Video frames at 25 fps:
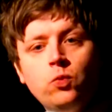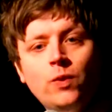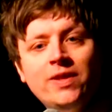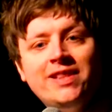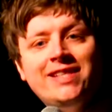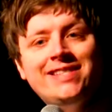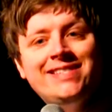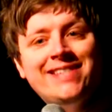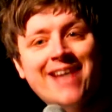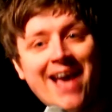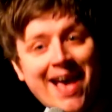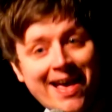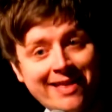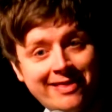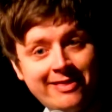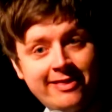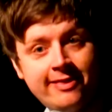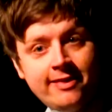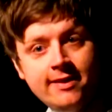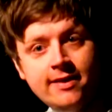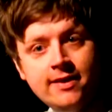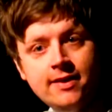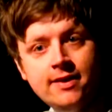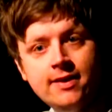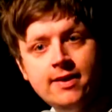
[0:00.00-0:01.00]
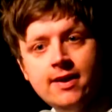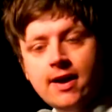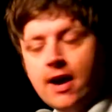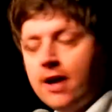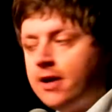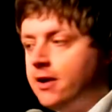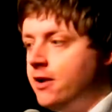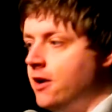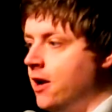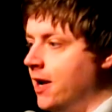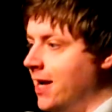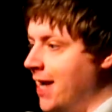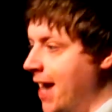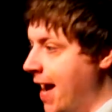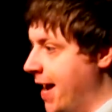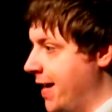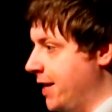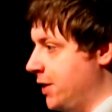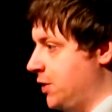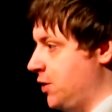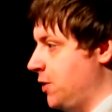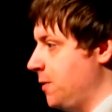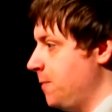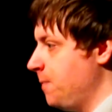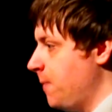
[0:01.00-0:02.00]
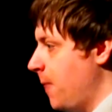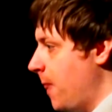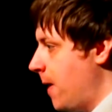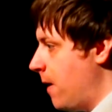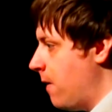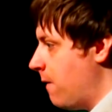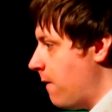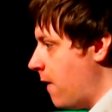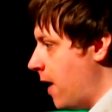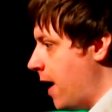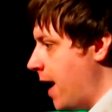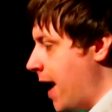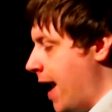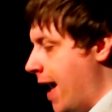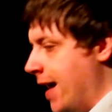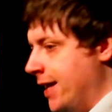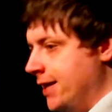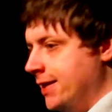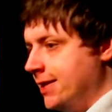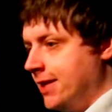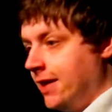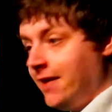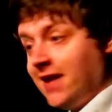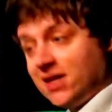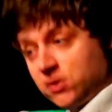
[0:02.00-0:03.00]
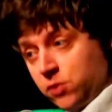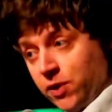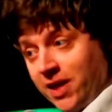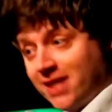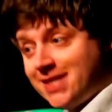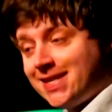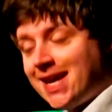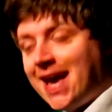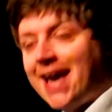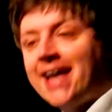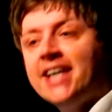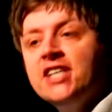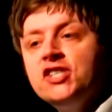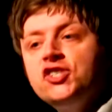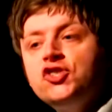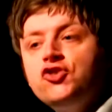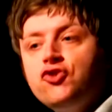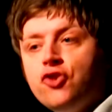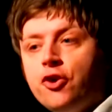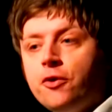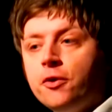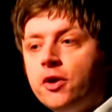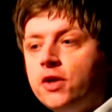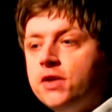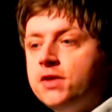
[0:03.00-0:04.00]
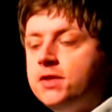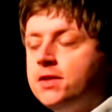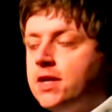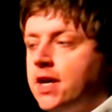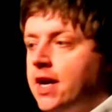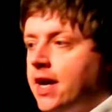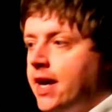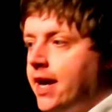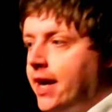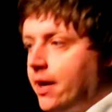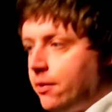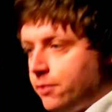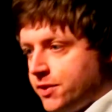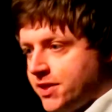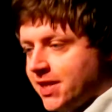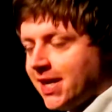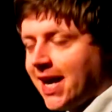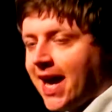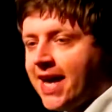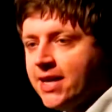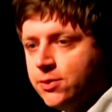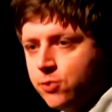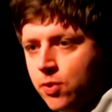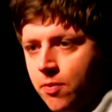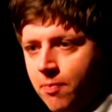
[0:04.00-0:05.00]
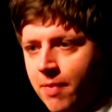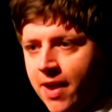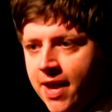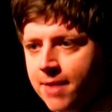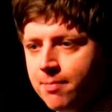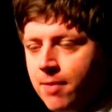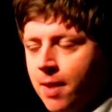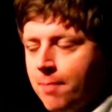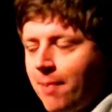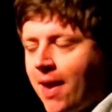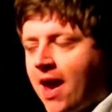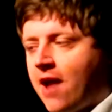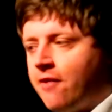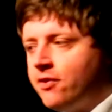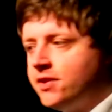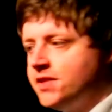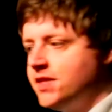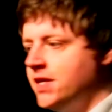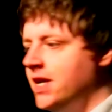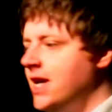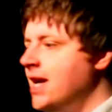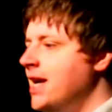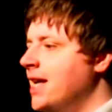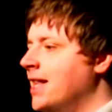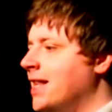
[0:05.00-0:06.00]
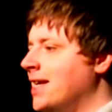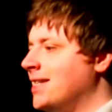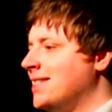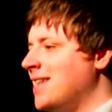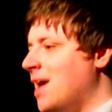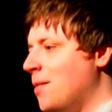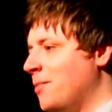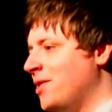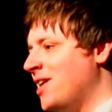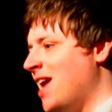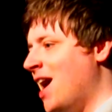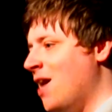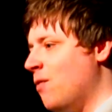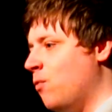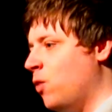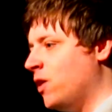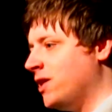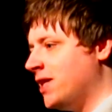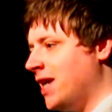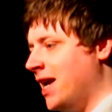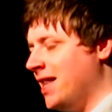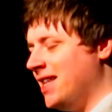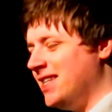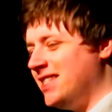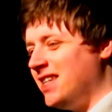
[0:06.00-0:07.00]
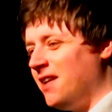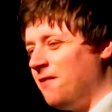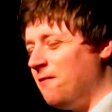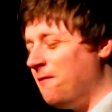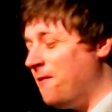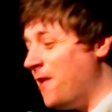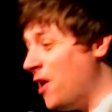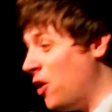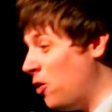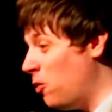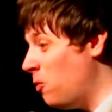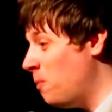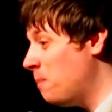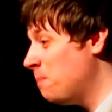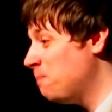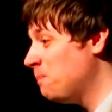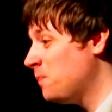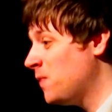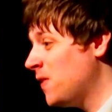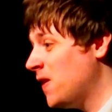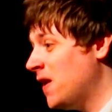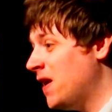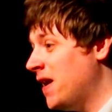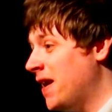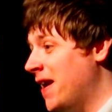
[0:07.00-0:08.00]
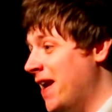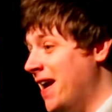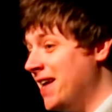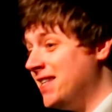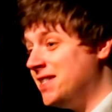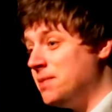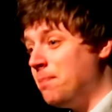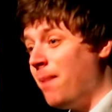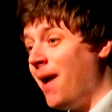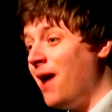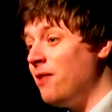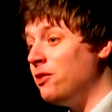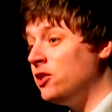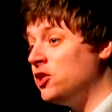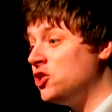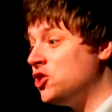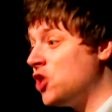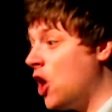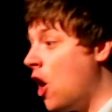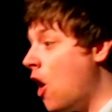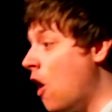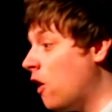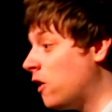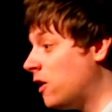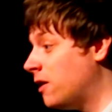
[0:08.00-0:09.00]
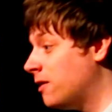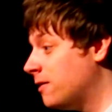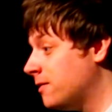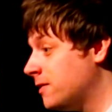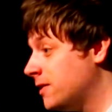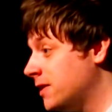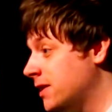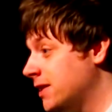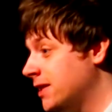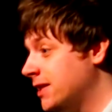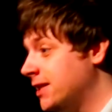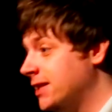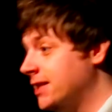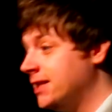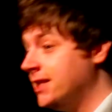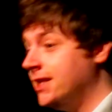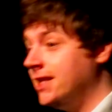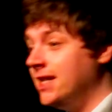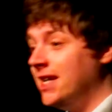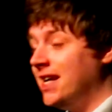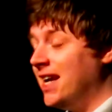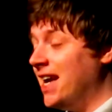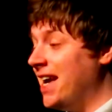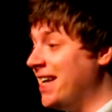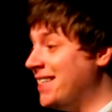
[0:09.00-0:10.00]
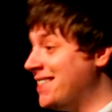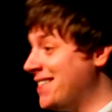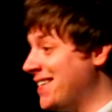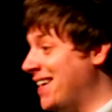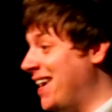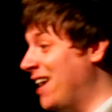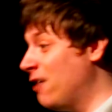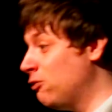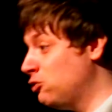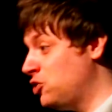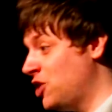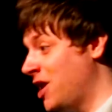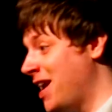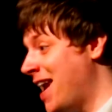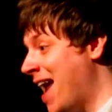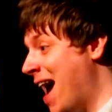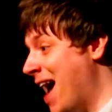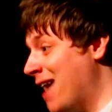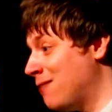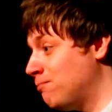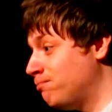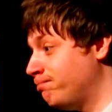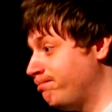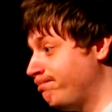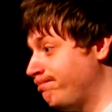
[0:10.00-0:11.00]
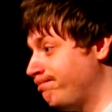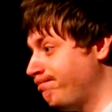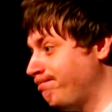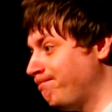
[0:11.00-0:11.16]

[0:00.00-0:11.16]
with death at an early age. Right, and that's what they say, and it's true, because it was the case with me. My parents, they sat me down one day and they said, Phil, it's about a dog. It's killed you now.